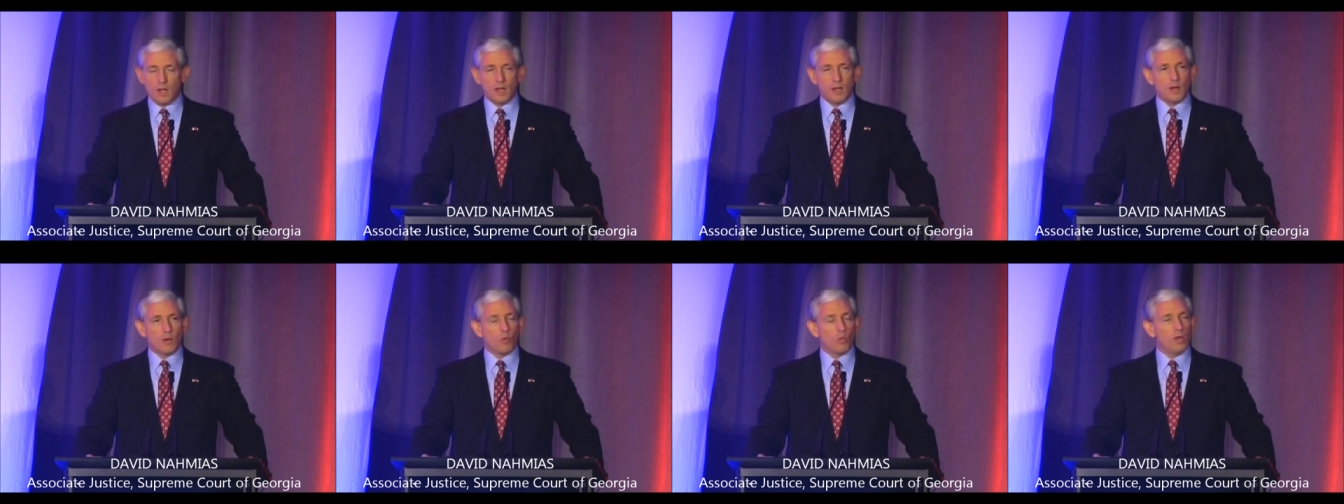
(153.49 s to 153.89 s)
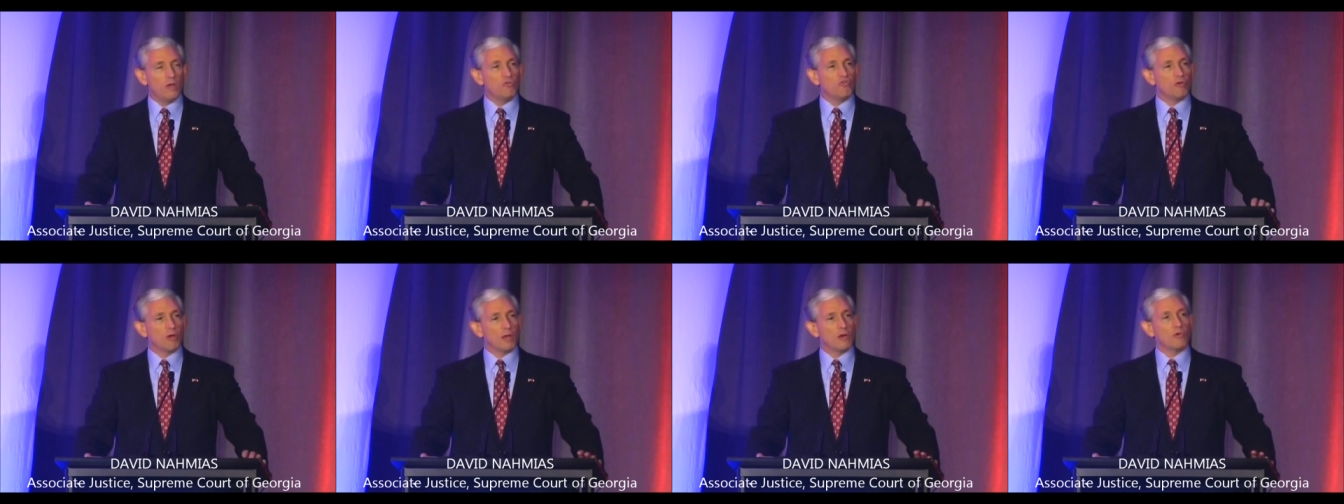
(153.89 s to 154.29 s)
Now, we
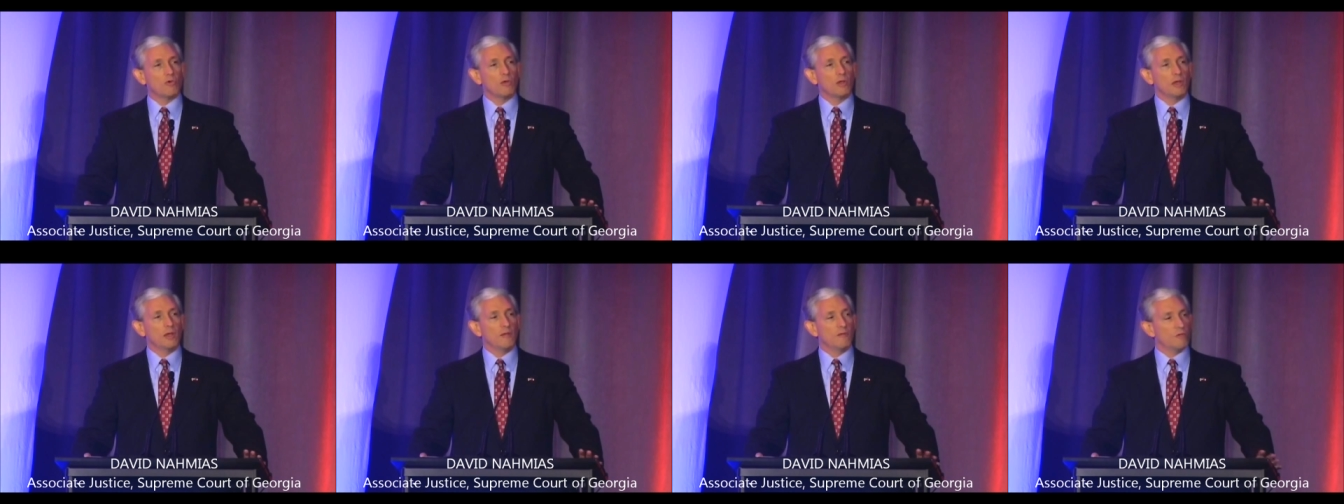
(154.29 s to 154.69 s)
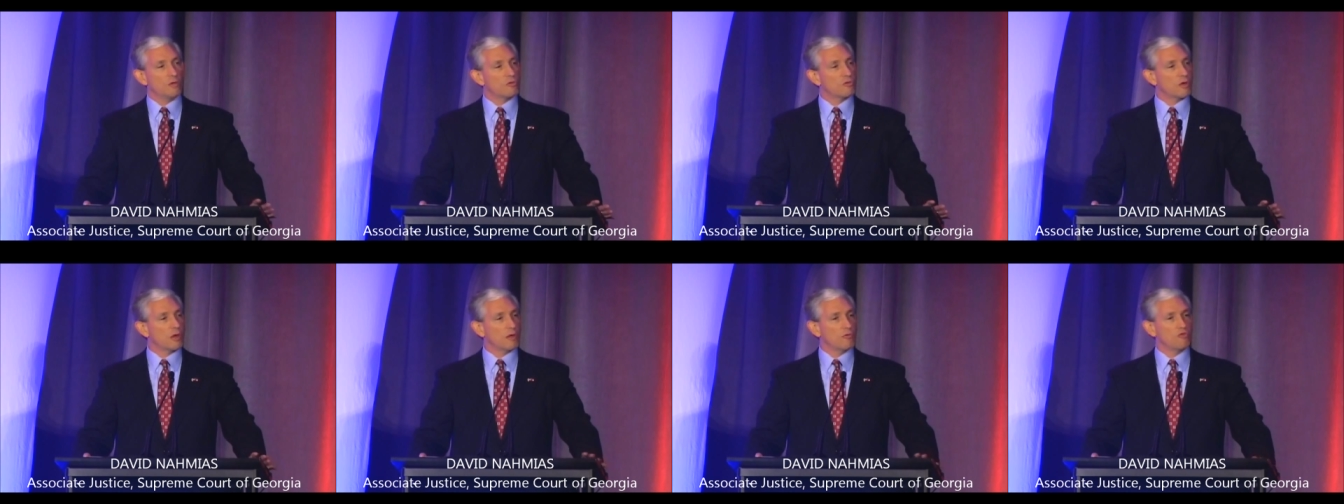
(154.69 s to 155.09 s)
generally in this
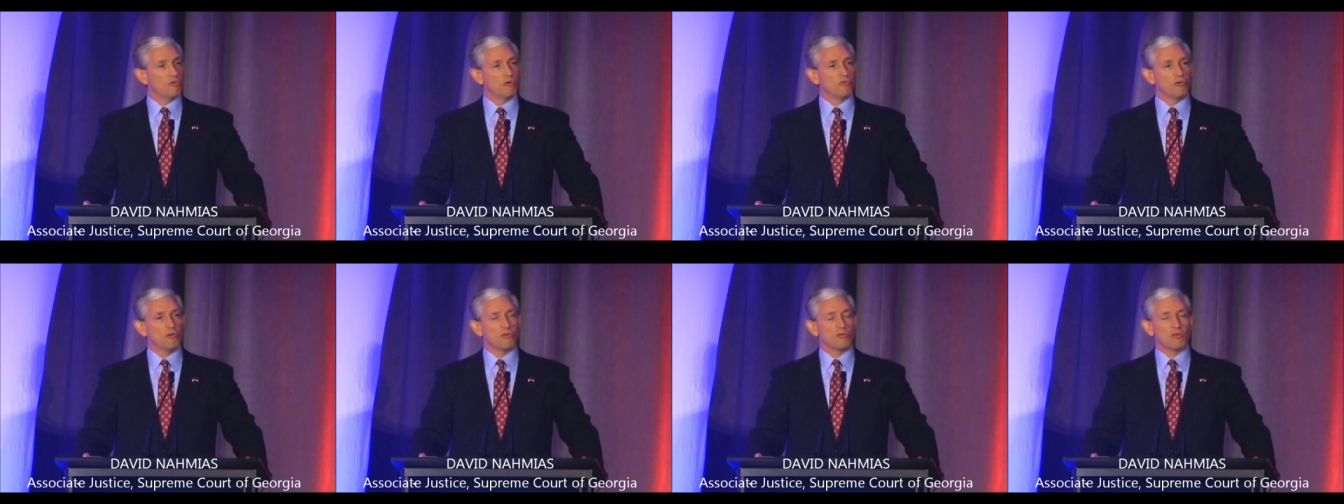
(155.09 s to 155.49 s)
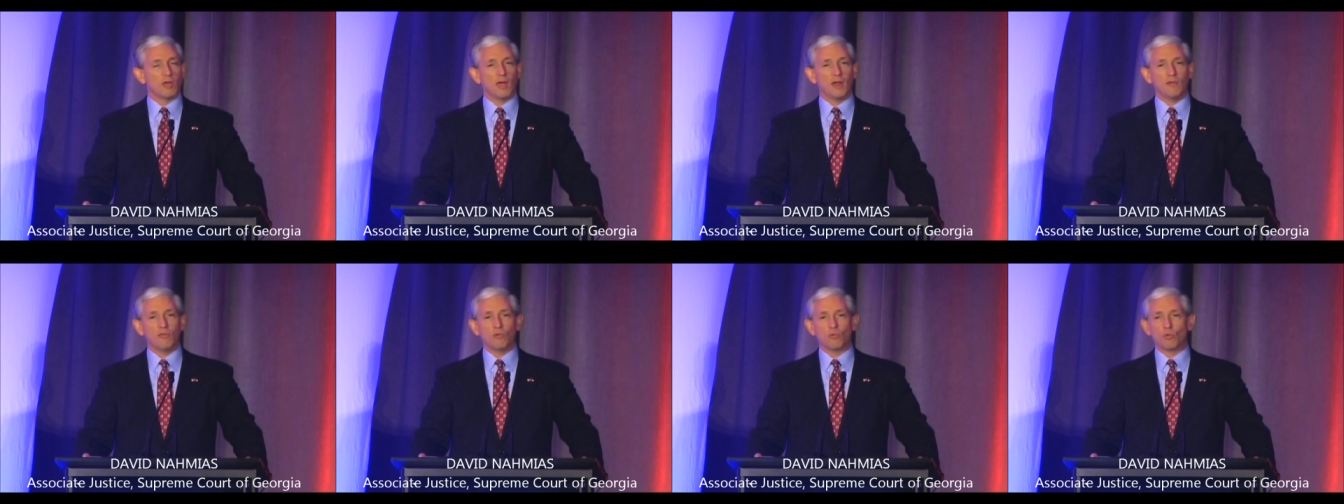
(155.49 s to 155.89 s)
country just
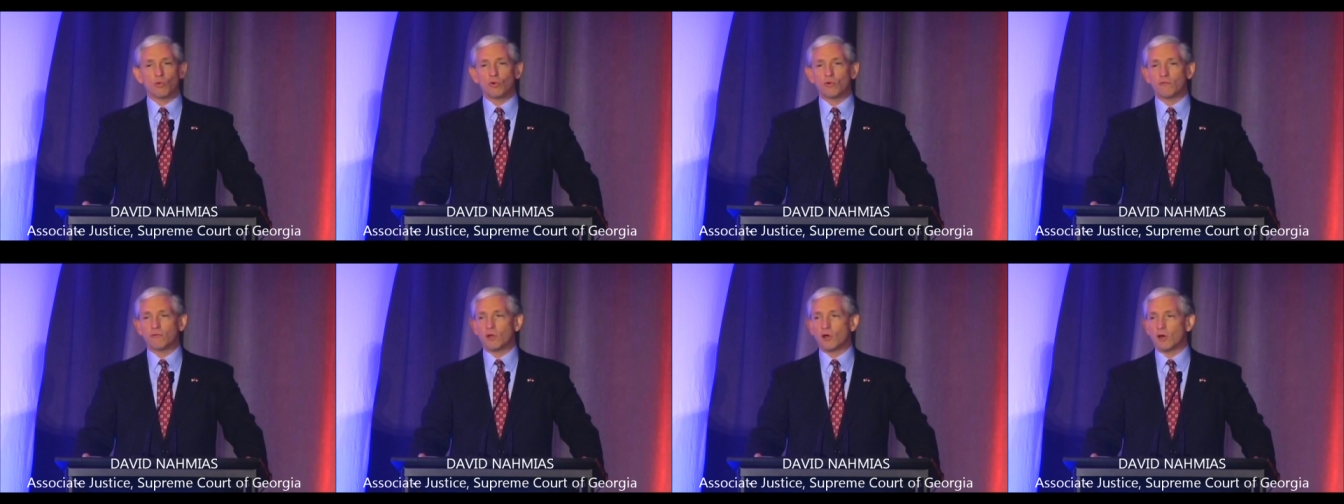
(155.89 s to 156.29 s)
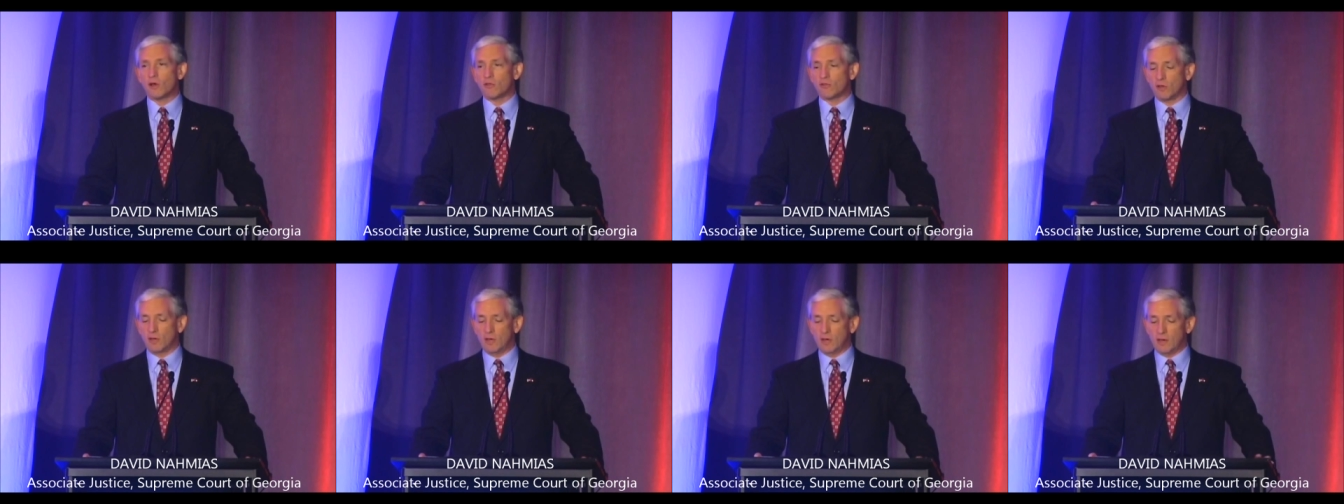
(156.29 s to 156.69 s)
take the rule of law as
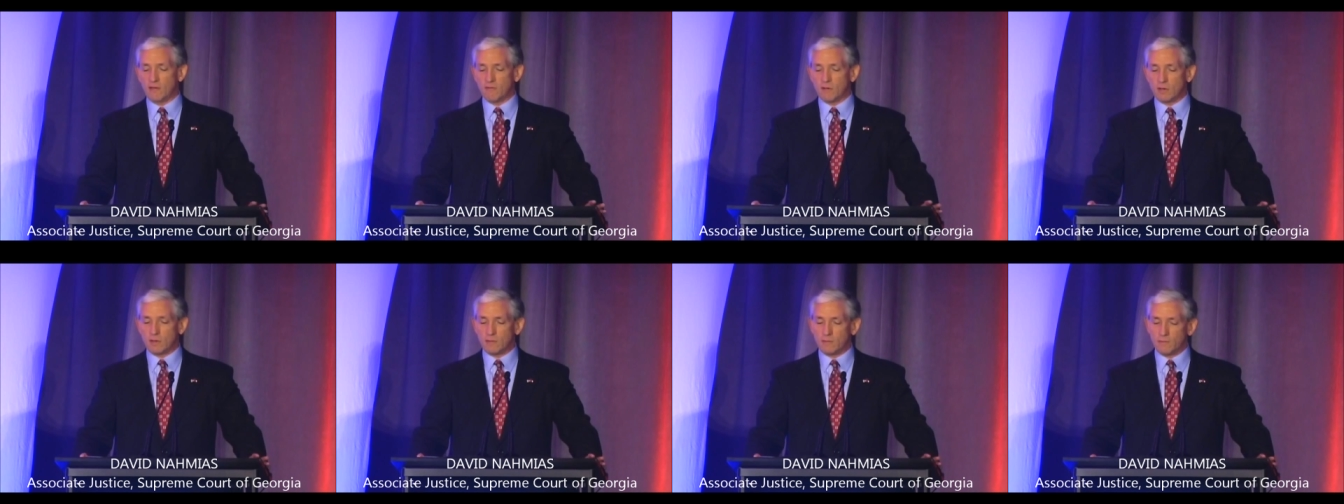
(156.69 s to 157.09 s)
a given.